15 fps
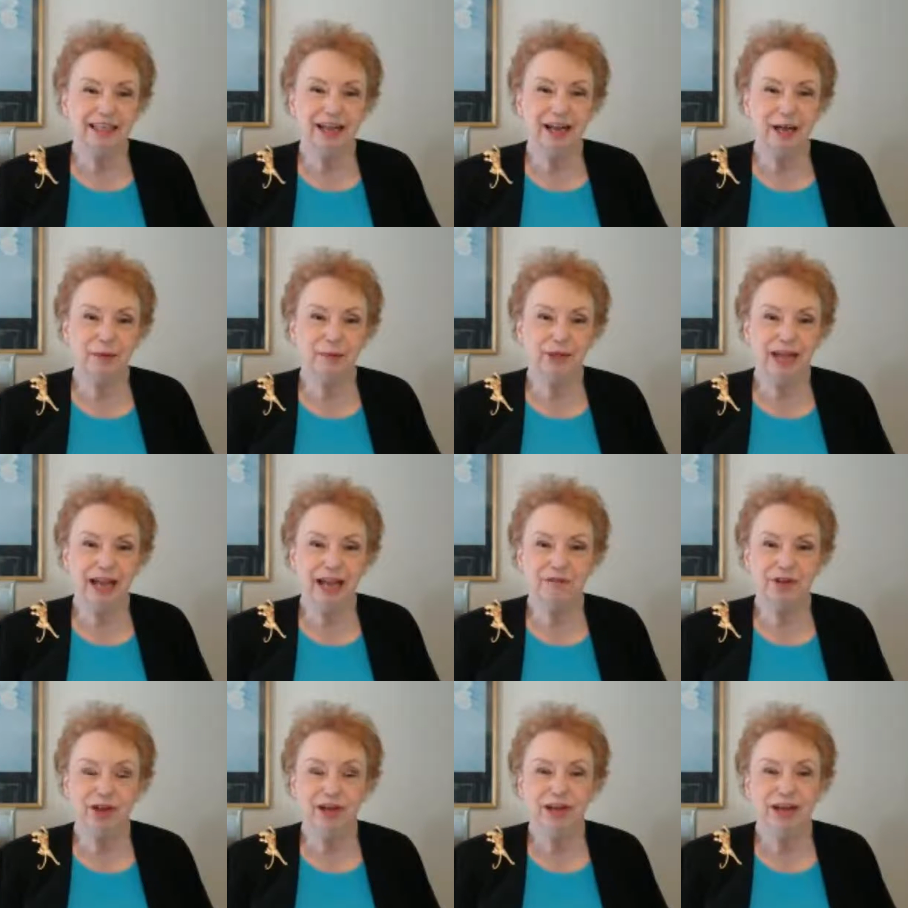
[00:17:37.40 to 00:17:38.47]
I mean,
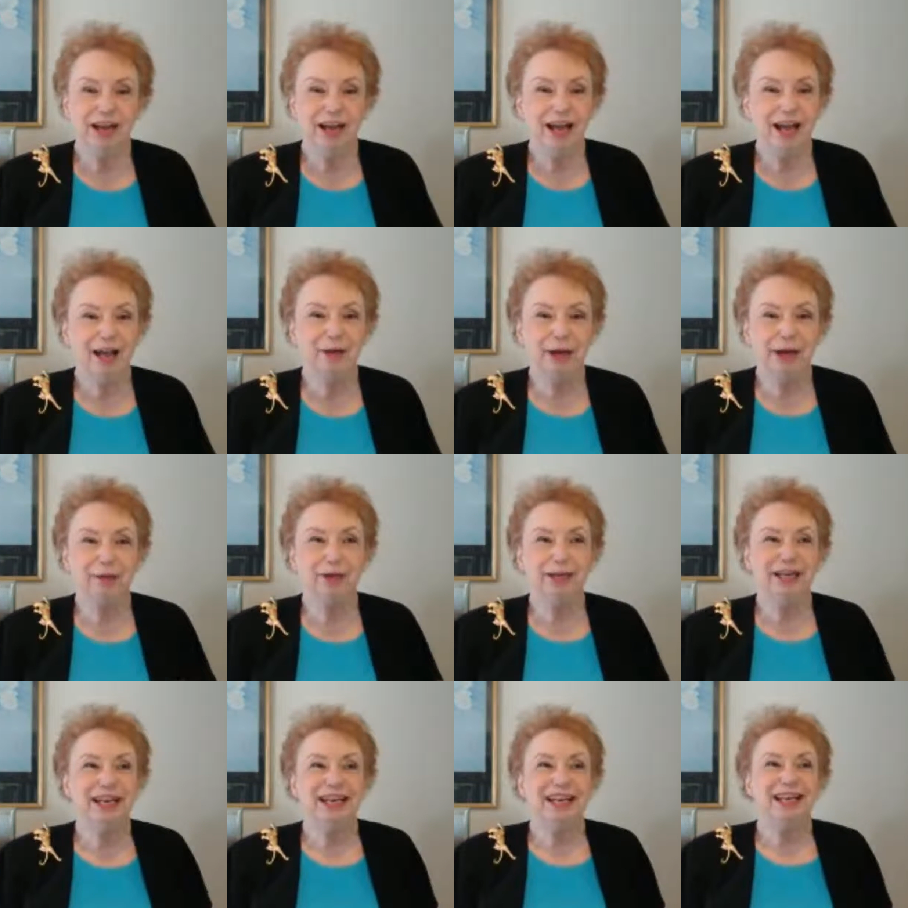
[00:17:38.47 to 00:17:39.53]

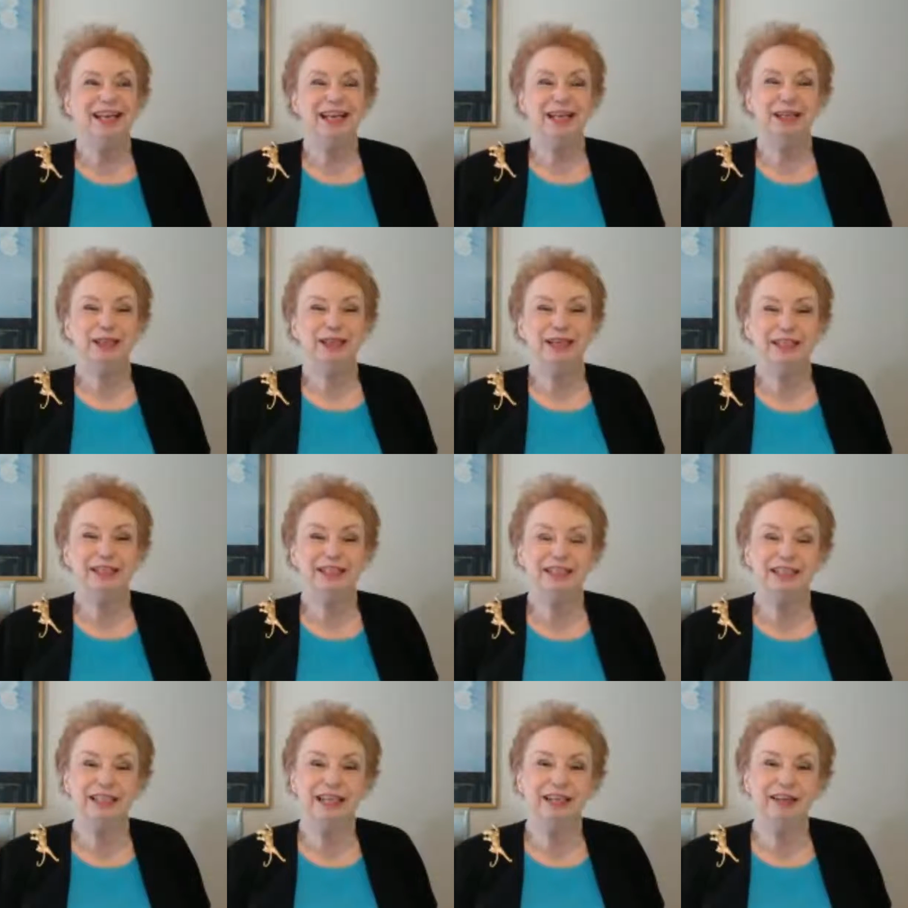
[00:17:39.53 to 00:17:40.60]
I find it
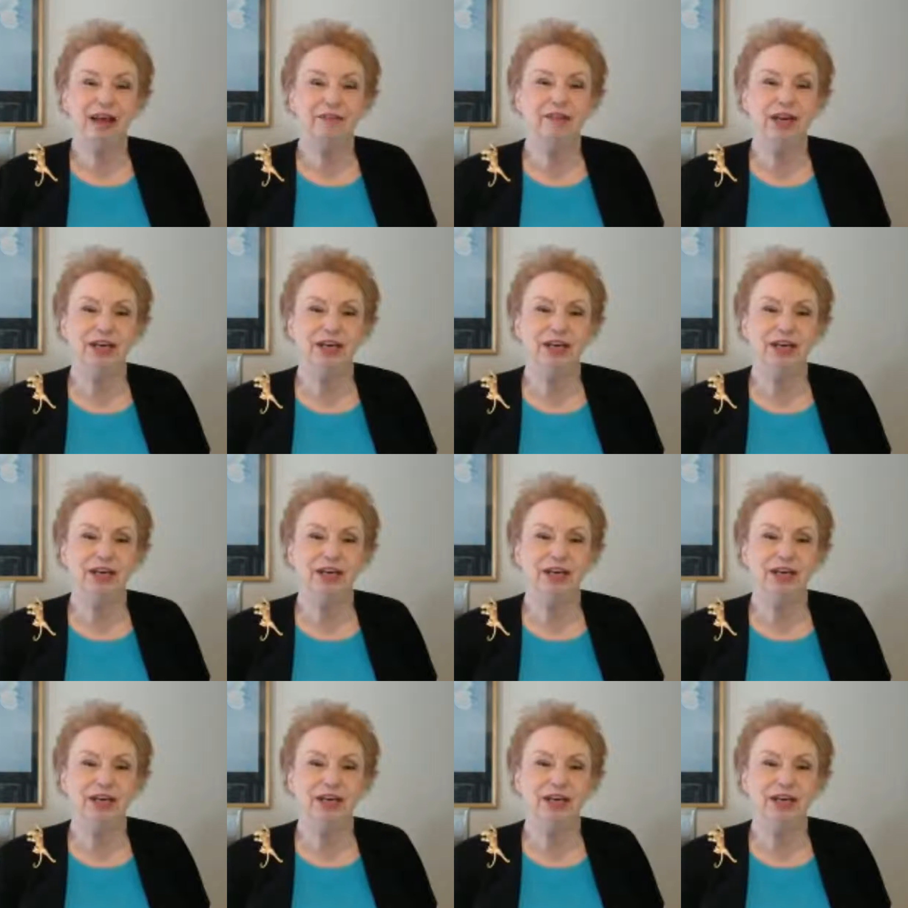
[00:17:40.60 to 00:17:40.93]
incredible